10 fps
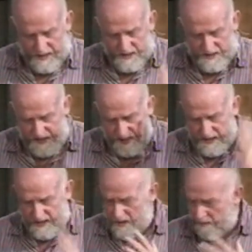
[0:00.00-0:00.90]

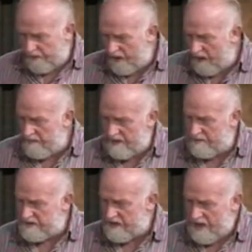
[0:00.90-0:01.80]
See your
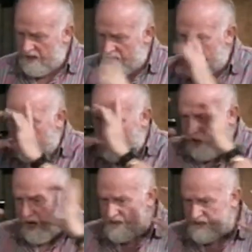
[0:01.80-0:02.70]
problems through the
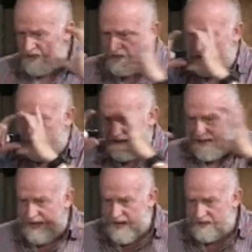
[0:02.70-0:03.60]
glasses, through the
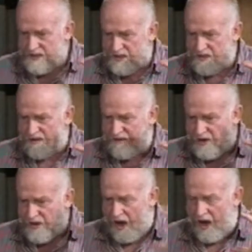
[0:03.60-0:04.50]
lenses of
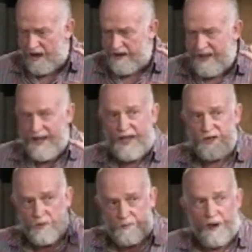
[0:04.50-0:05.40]
God, and
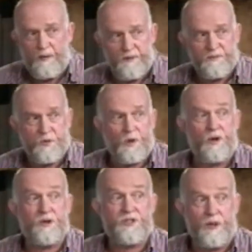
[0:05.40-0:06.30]
your problems will
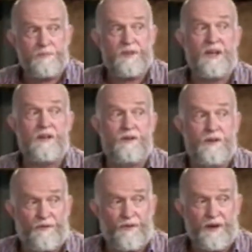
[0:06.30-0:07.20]
look something
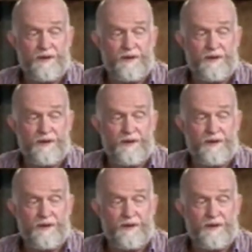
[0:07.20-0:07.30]
different.